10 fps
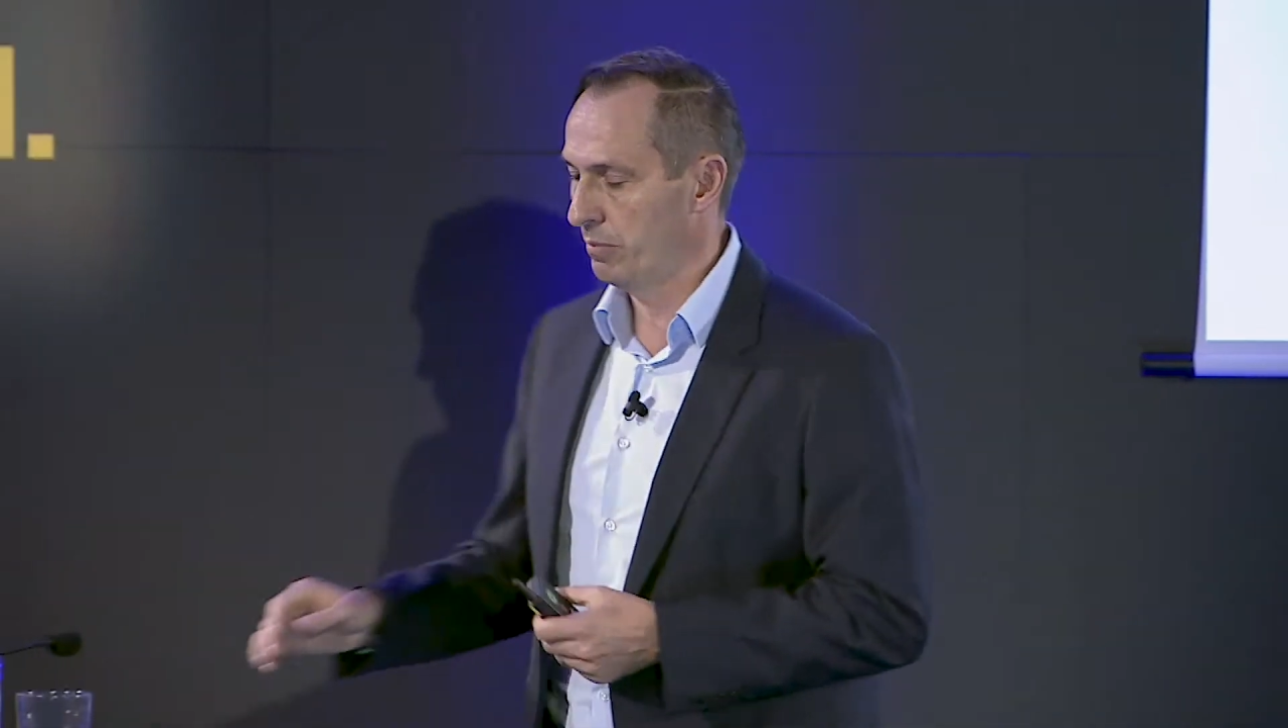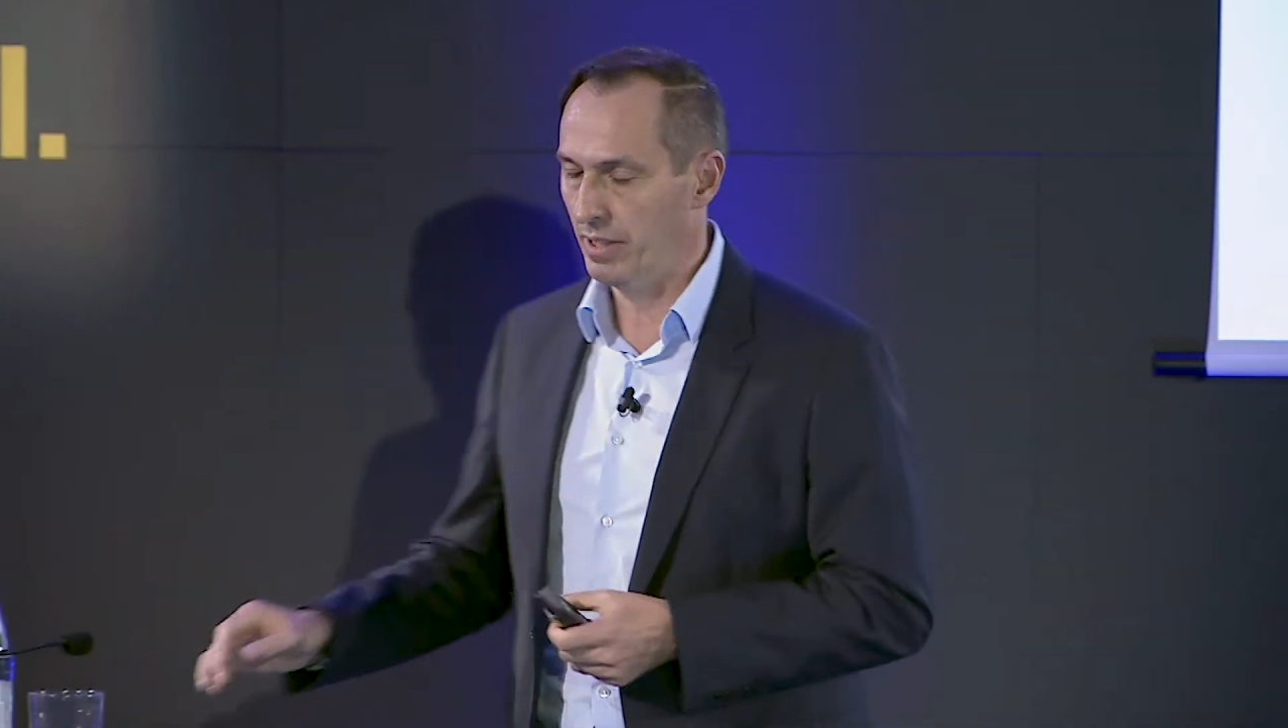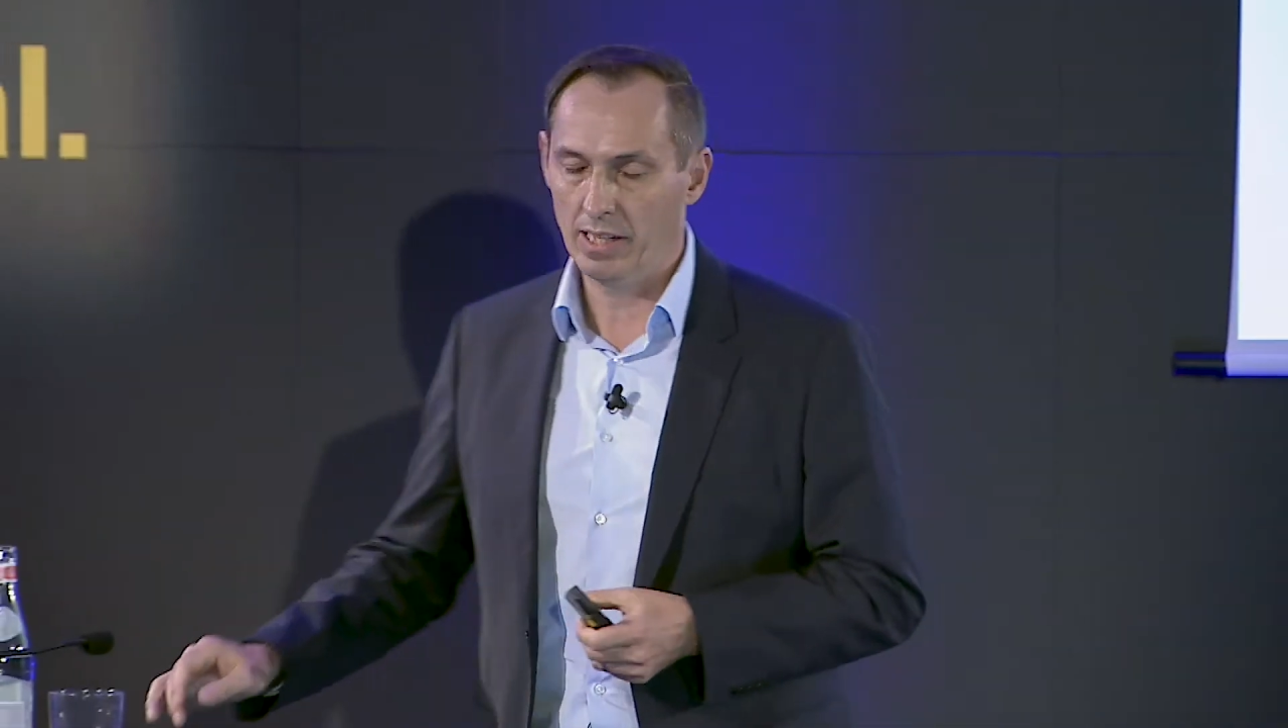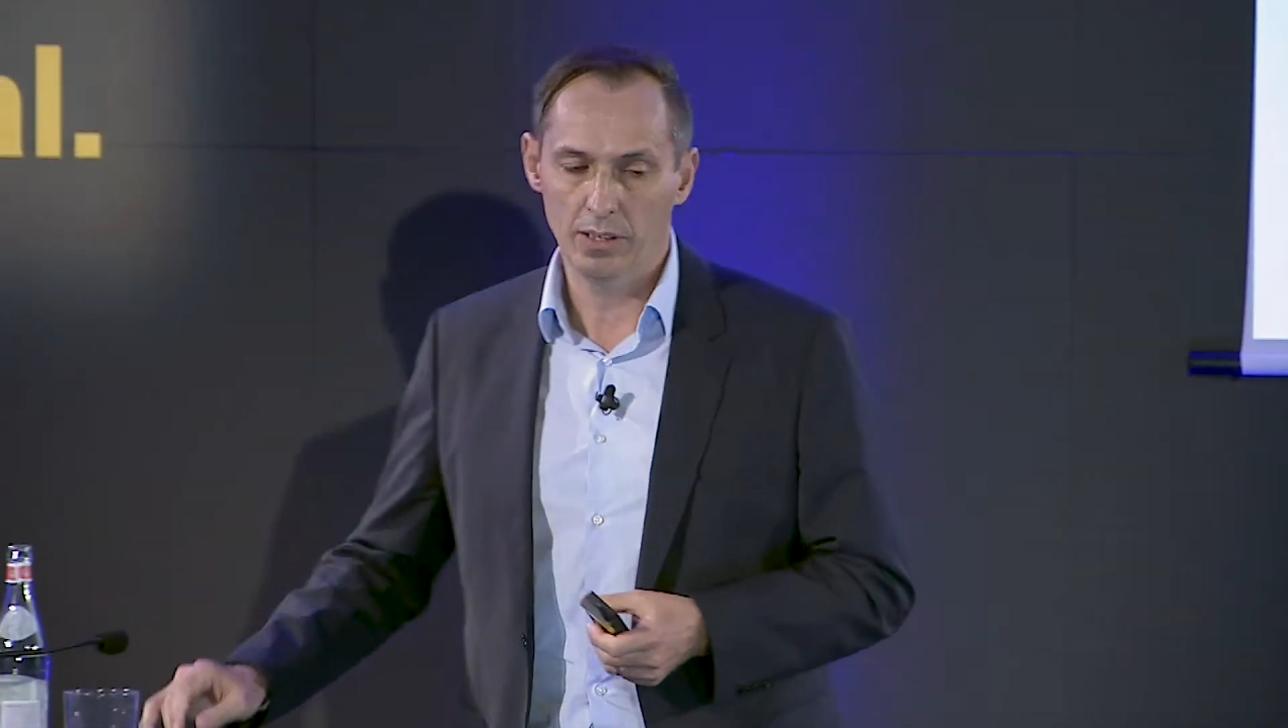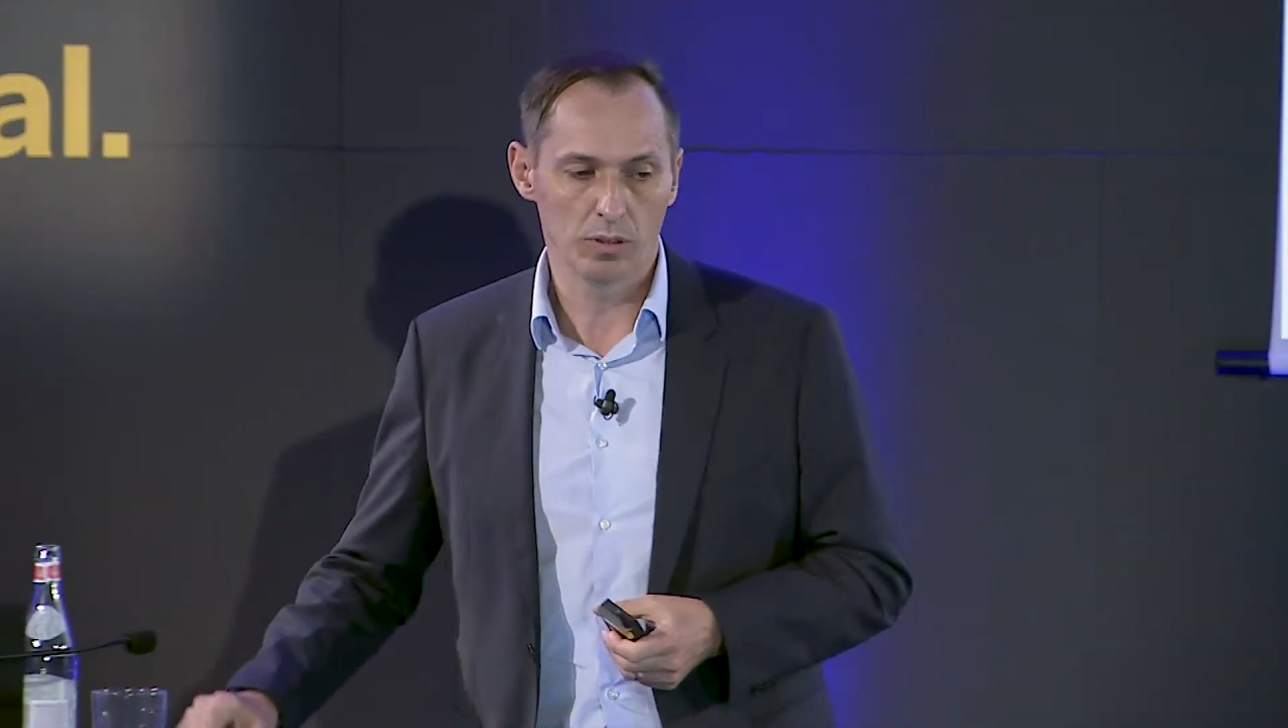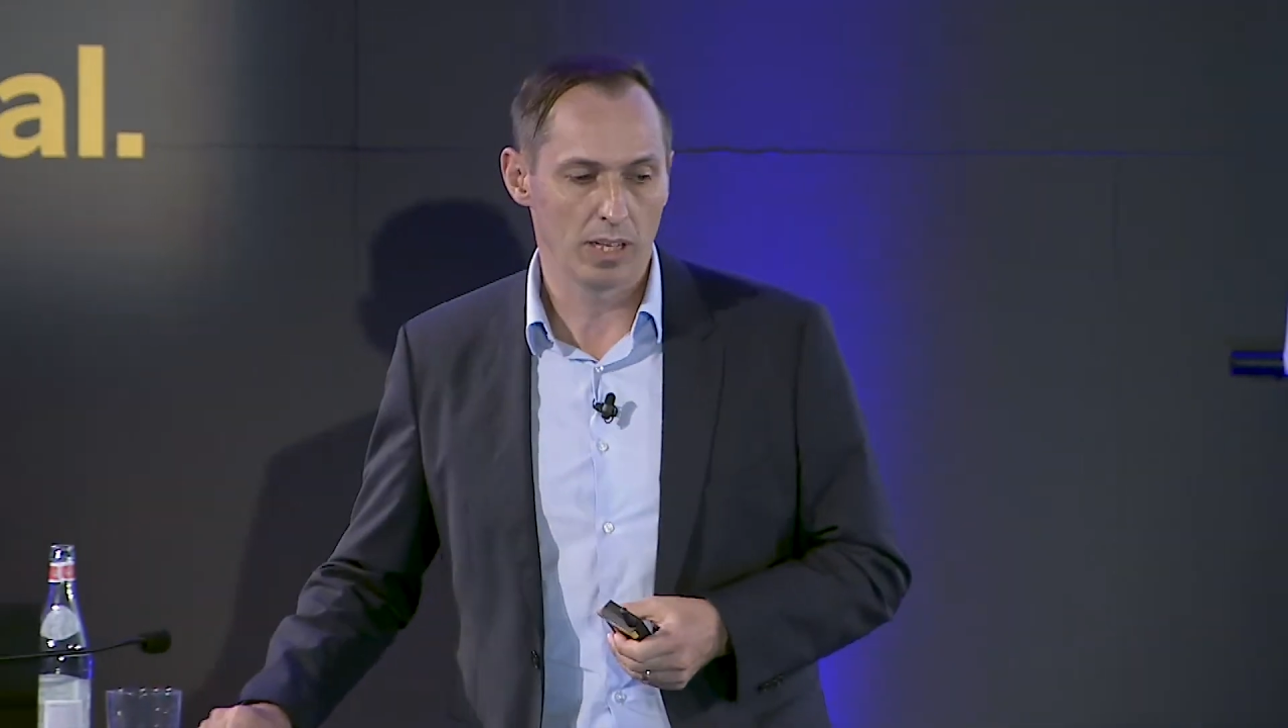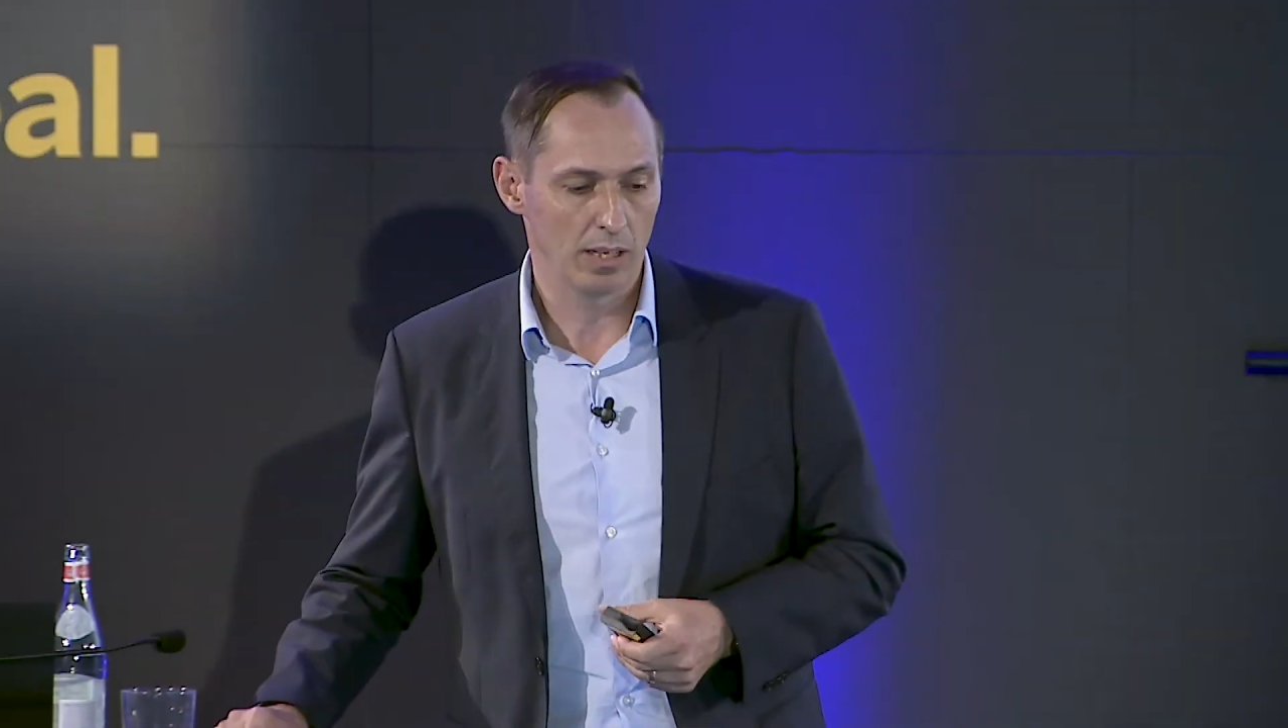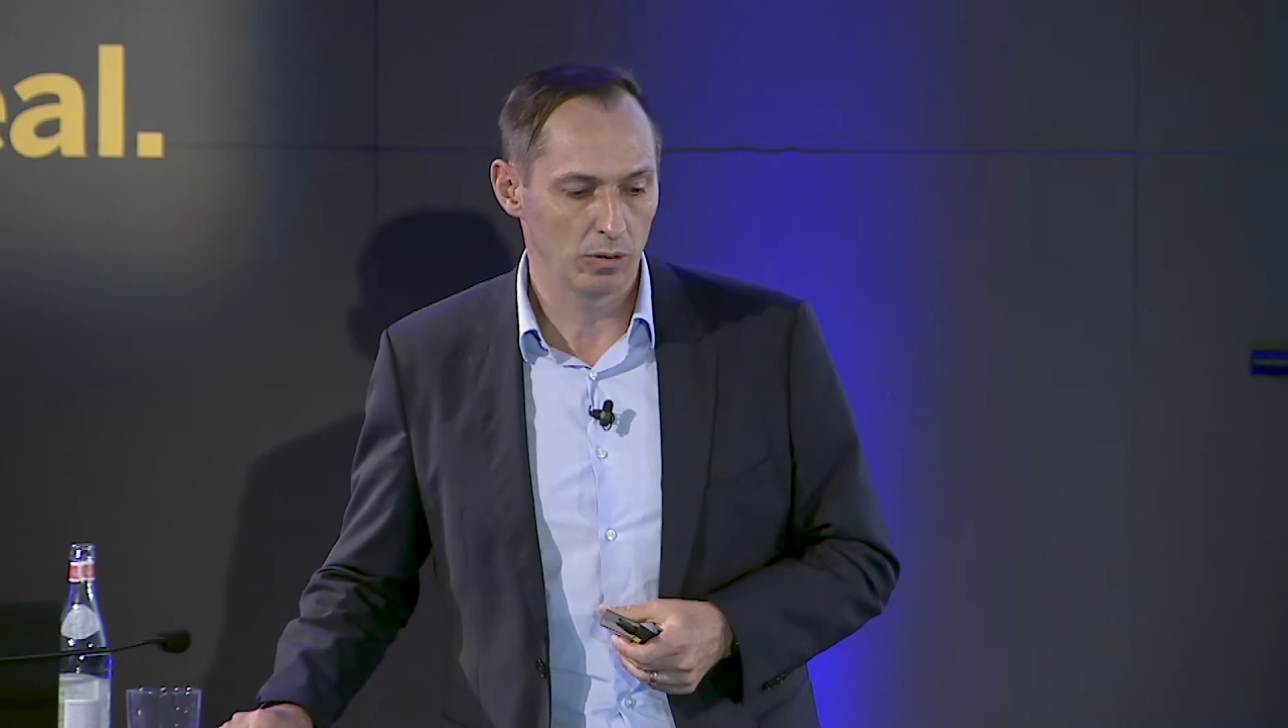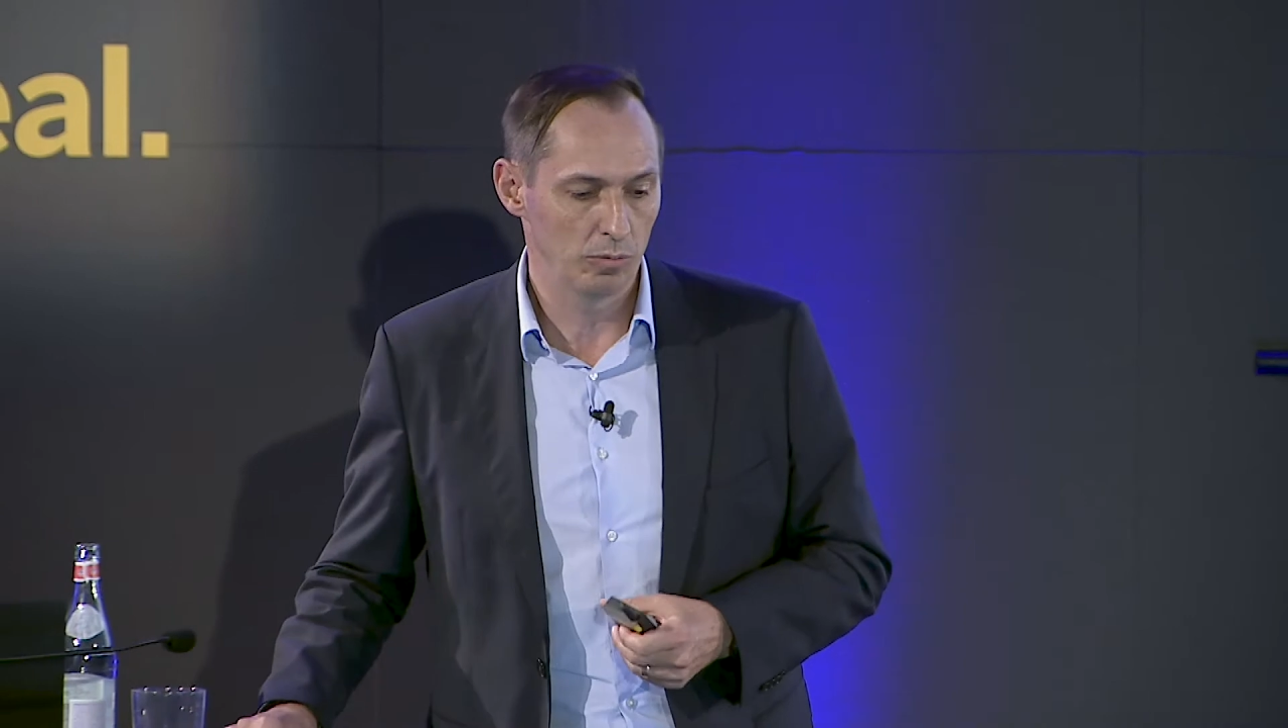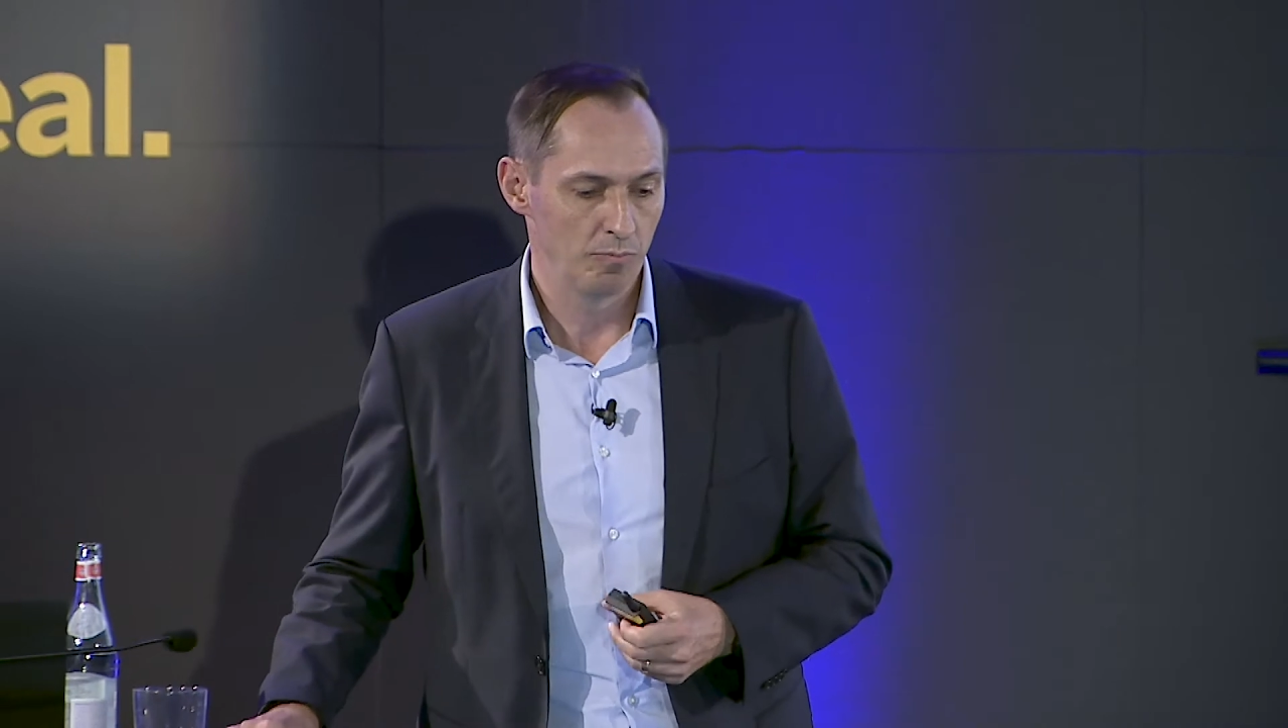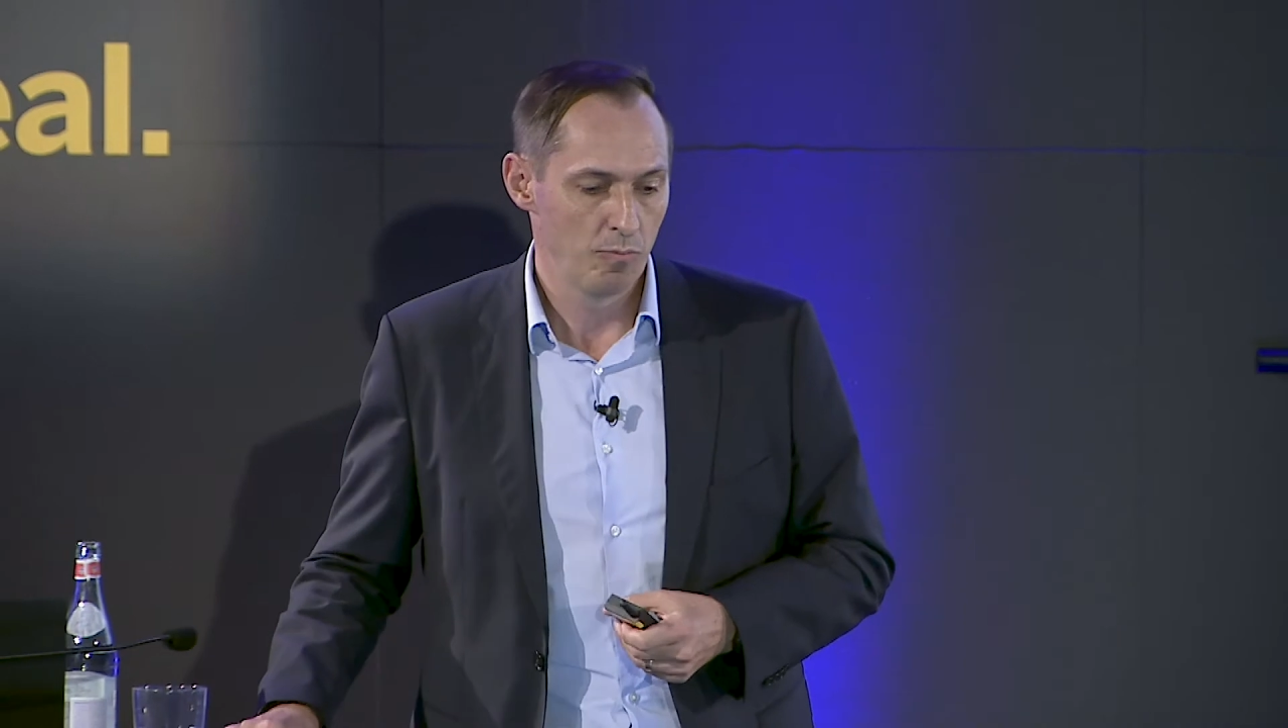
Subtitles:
and Leonardo?